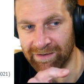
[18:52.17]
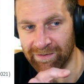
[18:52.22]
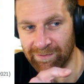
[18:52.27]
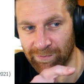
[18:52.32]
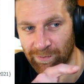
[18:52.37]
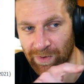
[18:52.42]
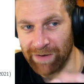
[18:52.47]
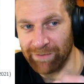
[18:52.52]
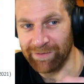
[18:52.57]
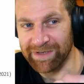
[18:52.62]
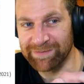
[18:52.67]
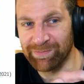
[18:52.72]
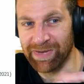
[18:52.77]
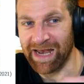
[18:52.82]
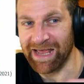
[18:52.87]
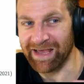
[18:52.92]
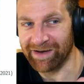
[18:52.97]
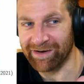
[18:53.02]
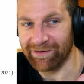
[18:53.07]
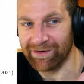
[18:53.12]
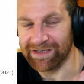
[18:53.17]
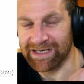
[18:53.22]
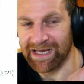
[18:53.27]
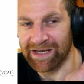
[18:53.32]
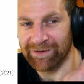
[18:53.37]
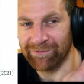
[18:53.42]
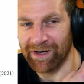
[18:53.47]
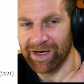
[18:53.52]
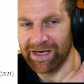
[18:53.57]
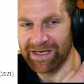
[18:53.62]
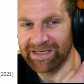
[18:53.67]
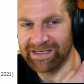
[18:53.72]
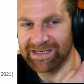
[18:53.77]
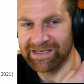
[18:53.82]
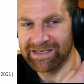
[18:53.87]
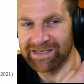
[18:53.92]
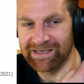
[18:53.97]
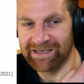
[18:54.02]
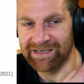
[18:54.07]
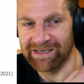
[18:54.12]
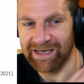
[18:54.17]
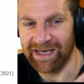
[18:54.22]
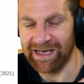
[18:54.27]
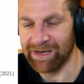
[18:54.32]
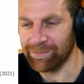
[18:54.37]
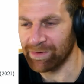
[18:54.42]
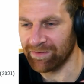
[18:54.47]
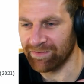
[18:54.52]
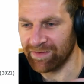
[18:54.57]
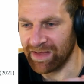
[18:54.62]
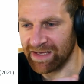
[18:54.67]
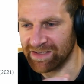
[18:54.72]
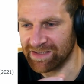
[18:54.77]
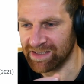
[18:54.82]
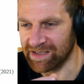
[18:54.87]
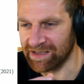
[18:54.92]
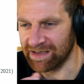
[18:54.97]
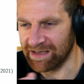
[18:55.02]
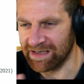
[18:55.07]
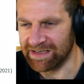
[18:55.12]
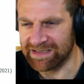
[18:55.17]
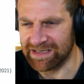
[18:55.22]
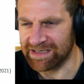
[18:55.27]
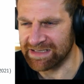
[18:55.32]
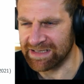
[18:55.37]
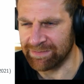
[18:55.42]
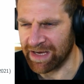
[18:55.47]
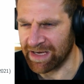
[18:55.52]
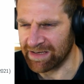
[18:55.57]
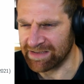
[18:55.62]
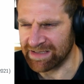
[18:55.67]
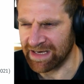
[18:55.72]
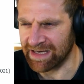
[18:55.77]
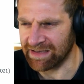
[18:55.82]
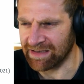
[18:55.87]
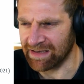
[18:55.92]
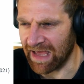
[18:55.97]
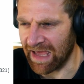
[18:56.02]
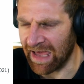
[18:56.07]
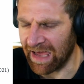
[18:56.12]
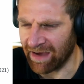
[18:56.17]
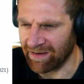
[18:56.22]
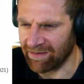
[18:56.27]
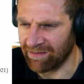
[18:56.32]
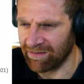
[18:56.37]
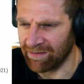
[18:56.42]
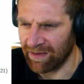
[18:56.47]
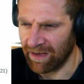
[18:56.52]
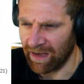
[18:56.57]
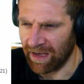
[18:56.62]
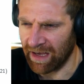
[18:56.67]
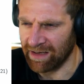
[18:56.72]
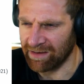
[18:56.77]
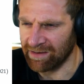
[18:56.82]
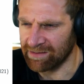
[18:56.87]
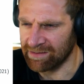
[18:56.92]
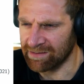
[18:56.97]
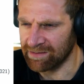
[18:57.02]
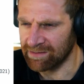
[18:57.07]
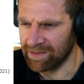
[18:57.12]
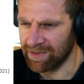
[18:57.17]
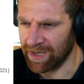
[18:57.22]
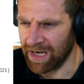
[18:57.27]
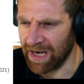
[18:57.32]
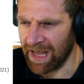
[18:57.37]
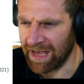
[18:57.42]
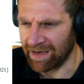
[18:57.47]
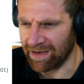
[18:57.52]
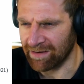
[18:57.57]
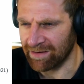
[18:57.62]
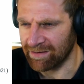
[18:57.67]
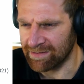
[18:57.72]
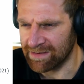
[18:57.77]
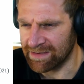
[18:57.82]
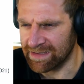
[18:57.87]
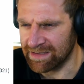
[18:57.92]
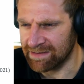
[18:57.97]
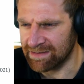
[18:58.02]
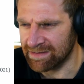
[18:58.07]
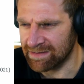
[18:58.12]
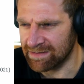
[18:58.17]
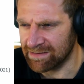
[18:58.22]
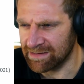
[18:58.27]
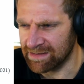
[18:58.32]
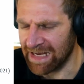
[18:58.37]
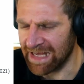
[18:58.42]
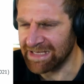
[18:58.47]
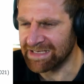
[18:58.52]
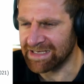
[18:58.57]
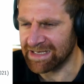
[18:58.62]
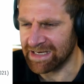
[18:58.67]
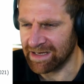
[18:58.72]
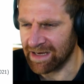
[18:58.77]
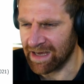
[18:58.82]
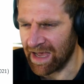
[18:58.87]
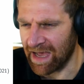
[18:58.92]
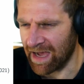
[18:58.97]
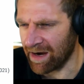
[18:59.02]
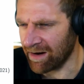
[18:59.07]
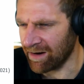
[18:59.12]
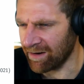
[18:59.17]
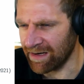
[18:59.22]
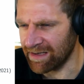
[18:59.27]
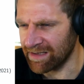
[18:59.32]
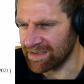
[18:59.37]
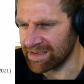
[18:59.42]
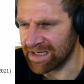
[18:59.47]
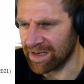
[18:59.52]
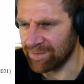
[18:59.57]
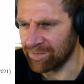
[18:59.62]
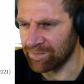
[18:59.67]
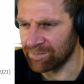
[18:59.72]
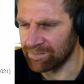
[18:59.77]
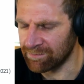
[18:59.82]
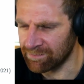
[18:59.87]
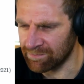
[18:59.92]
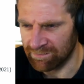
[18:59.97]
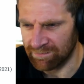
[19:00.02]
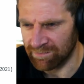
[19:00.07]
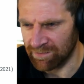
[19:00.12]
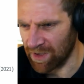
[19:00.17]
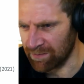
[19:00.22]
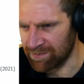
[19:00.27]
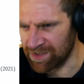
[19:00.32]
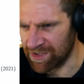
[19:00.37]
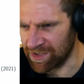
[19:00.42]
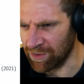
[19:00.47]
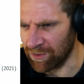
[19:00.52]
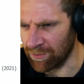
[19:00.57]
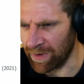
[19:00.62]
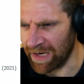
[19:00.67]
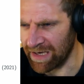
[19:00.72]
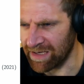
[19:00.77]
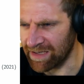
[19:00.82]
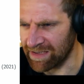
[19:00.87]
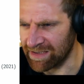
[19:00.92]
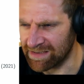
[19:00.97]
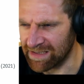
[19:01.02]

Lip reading: was Planck cross unWISE in a bit of tension? And is this somehow saying that ACT and Planck lensing are in some obscure way in